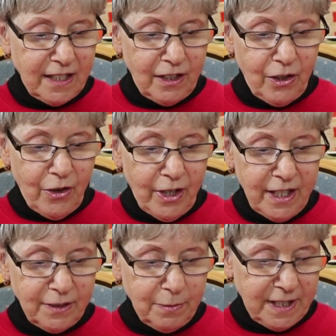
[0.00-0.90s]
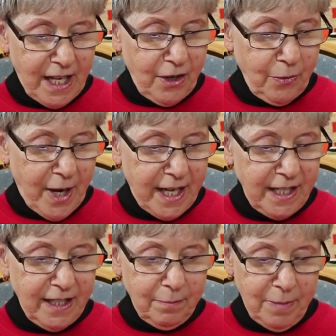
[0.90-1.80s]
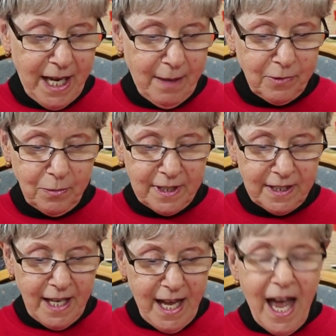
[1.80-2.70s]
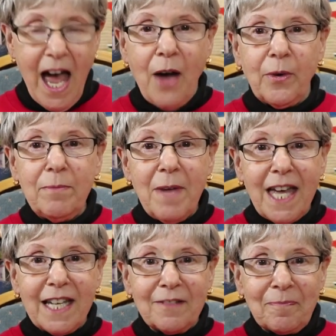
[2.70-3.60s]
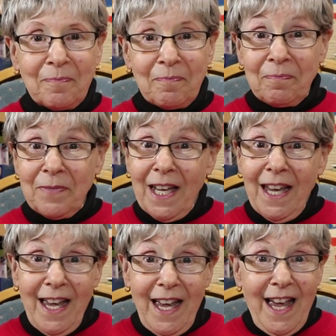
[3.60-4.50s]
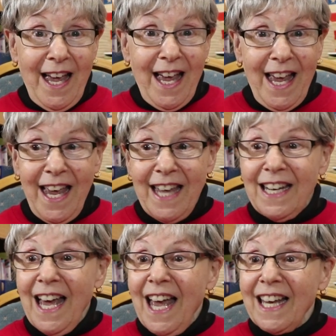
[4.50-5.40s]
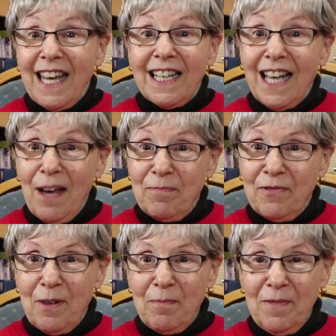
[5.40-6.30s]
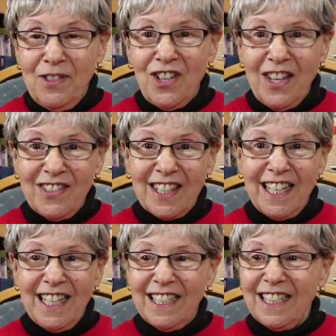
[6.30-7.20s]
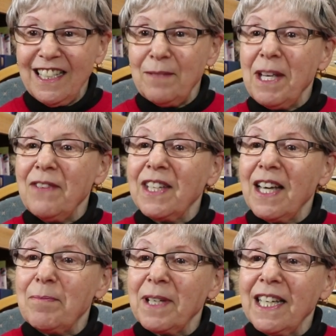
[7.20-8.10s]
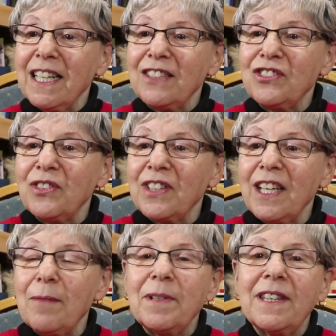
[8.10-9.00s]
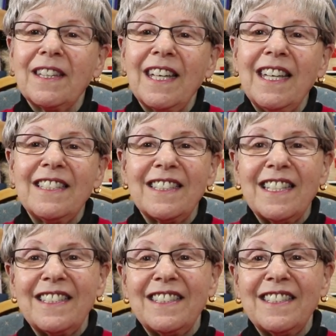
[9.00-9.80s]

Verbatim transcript: and Gloria's was on our wedding, and Pam's was how we met. And I got a cup from Jessica. let me have the cup again. I'll show the cup in case they